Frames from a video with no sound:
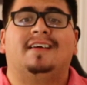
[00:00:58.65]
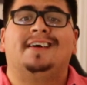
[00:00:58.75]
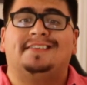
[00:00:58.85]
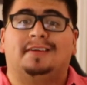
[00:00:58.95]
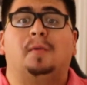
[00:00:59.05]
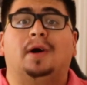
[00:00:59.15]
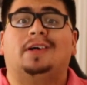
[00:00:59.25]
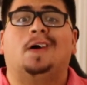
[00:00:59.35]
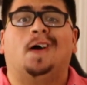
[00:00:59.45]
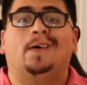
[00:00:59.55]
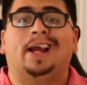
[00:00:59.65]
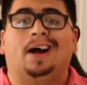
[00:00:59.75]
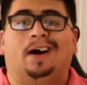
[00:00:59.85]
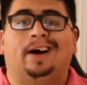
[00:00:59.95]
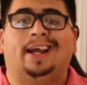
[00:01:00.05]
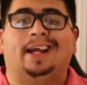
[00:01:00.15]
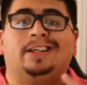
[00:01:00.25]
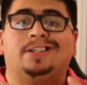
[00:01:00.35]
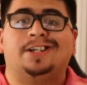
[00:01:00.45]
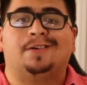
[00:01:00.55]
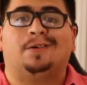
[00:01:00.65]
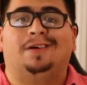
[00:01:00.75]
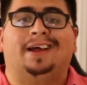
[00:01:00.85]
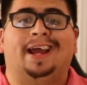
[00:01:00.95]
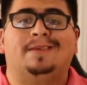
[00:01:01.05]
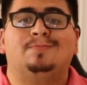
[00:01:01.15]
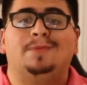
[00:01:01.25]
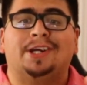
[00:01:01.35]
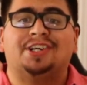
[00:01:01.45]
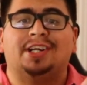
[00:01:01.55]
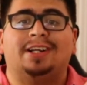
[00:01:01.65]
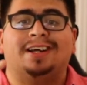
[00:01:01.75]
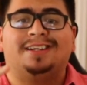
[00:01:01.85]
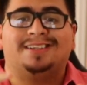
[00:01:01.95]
someone going on a general admission